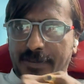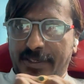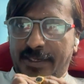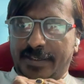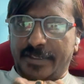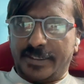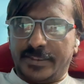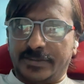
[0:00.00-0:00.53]

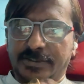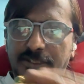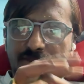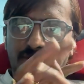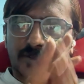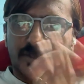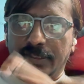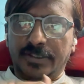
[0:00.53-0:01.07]
get
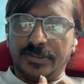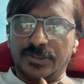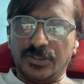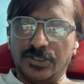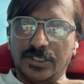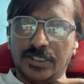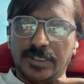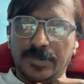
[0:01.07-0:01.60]
into
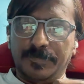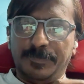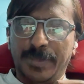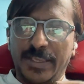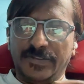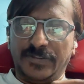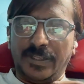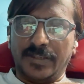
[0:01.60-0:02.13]
the
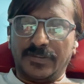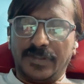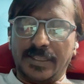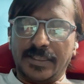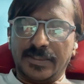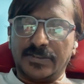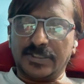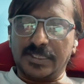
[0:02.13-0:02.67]
basics
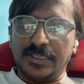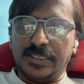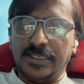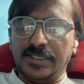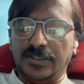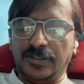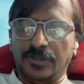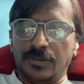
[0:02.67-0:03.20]
initially.